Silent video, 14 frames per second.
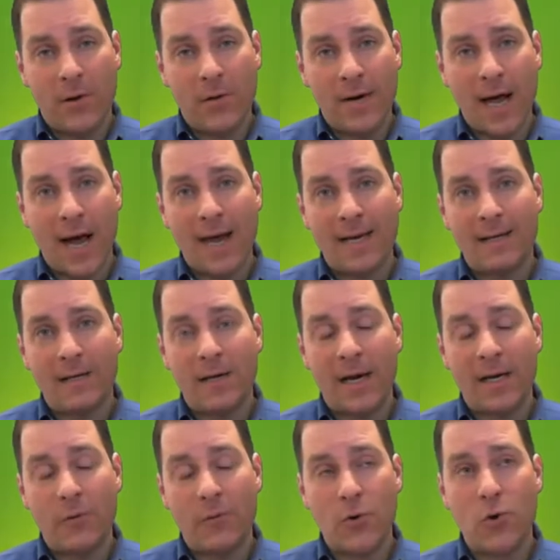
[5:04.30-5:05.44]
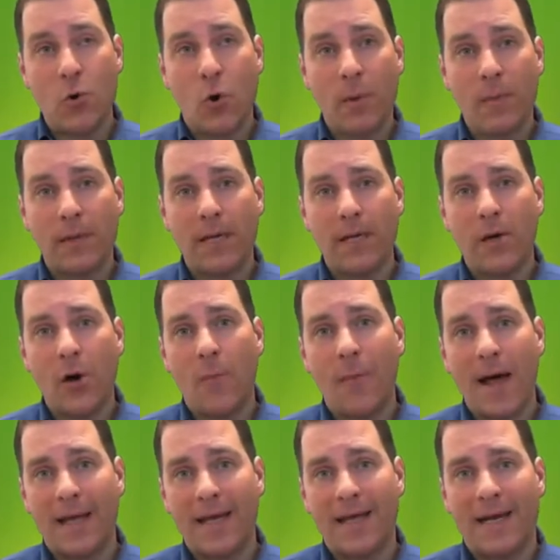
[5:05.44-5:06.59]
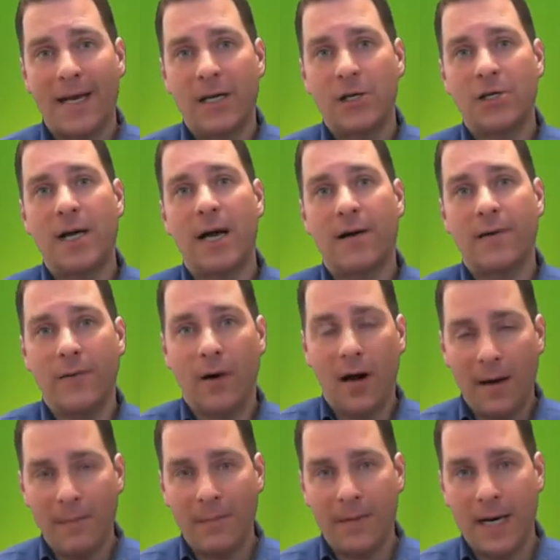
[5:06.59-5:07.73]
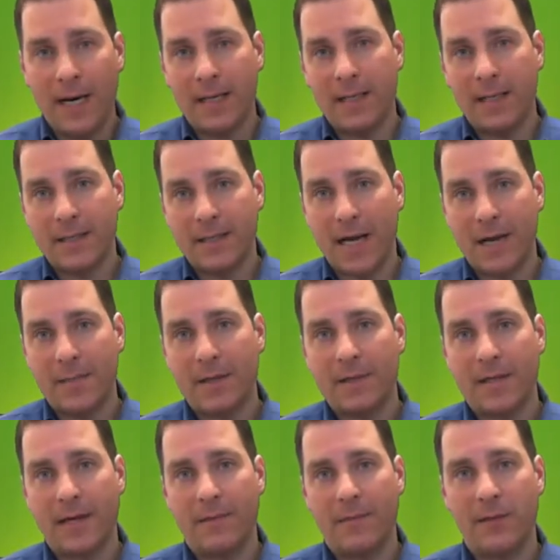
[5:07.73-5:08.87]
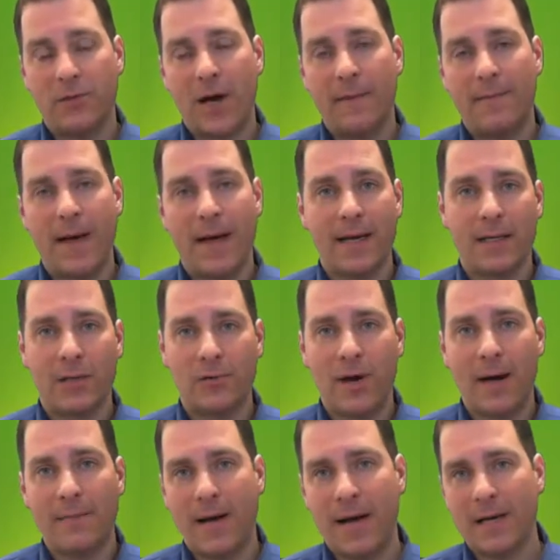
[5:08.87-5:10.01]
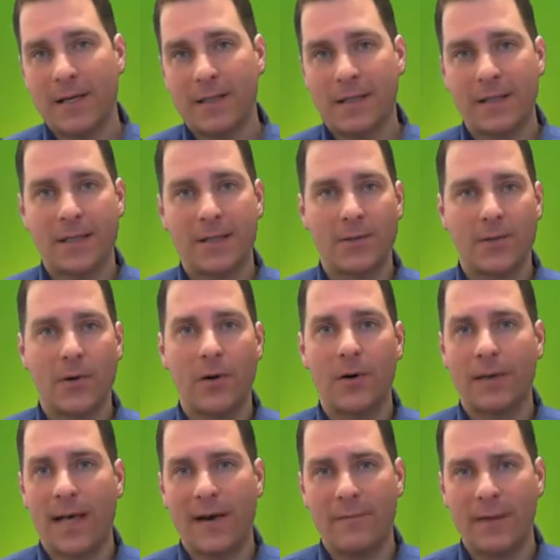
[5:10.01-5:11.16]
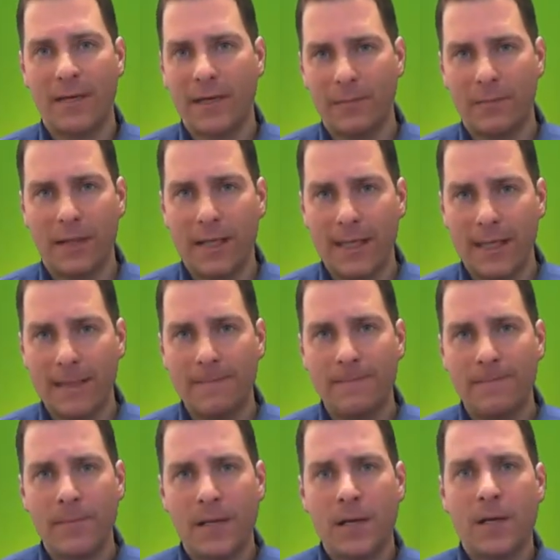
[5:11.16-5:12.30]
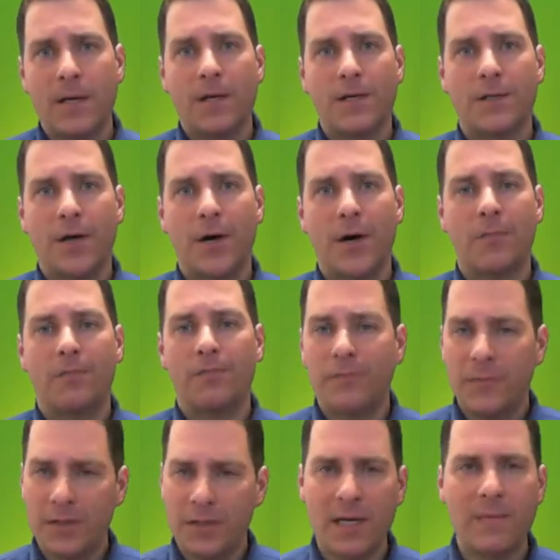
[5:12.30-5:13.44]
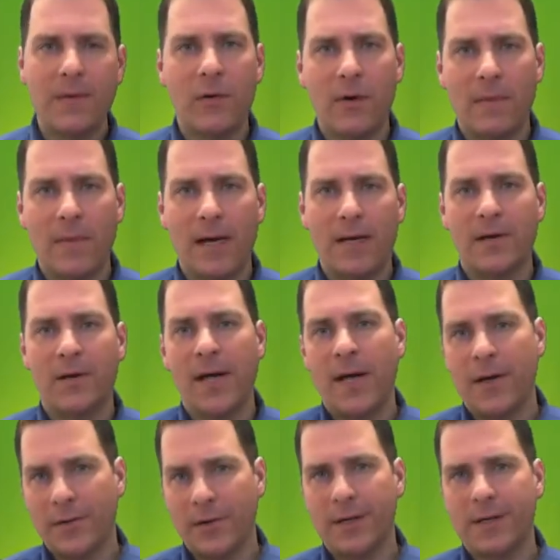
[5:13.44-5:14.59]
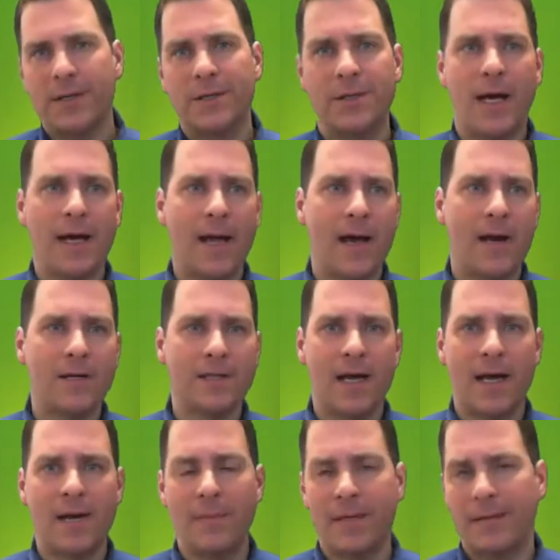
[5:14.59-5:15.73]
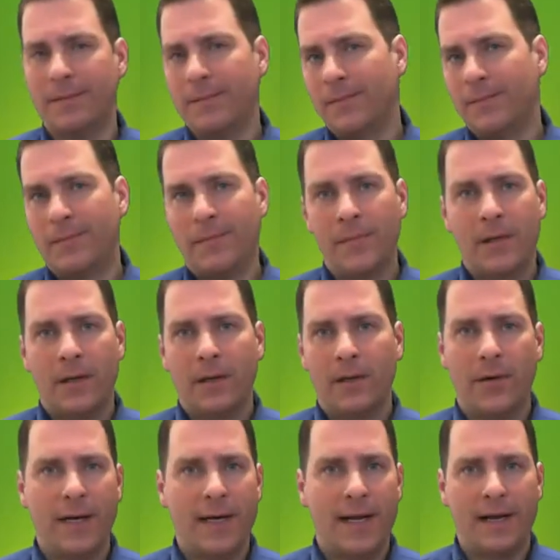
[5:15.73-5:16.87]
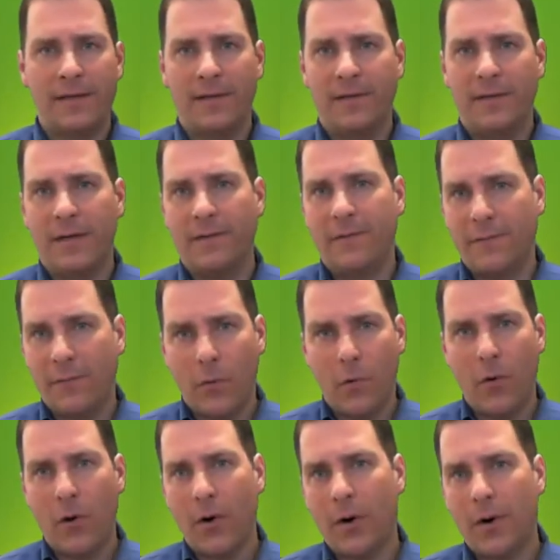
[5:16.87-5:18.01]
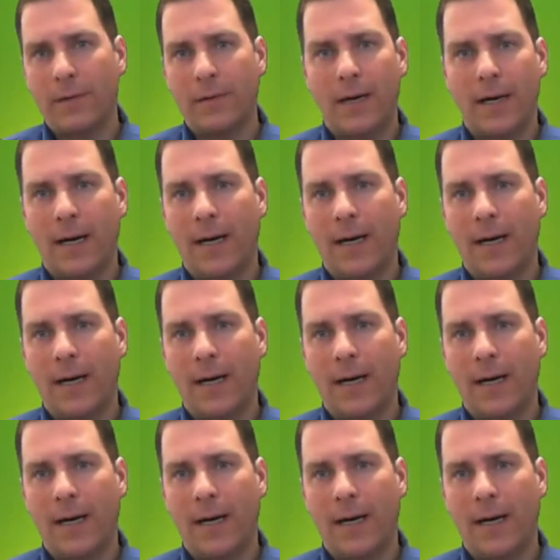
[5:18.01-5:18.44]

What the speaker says: not I don't normally go back in and check for updated assignments that have been dropped back into Dropboxes or that have been completed. So just send me a reminder. Hey, Chris, check out assignment learning activity 4,